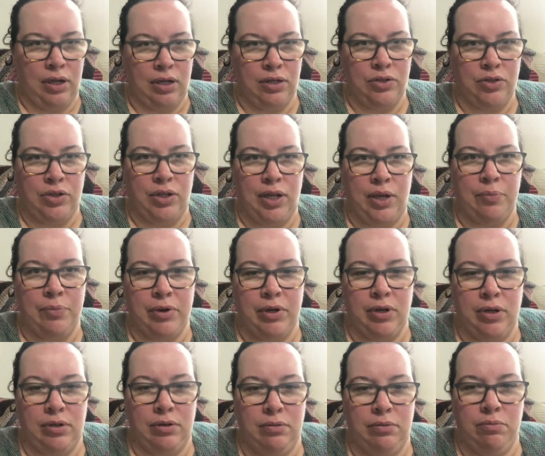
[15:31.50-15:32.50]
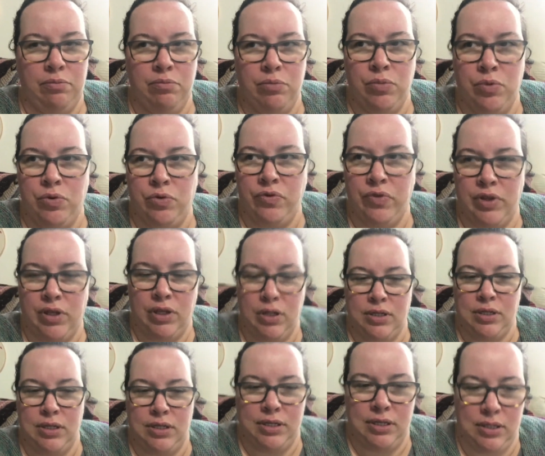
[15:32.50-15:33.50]
Actually, I'm going to move
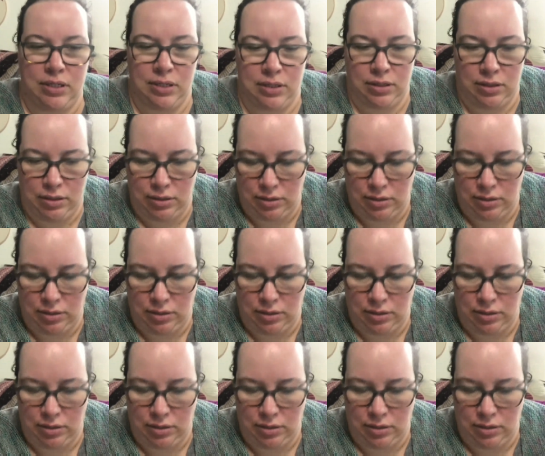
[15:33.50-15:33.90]
this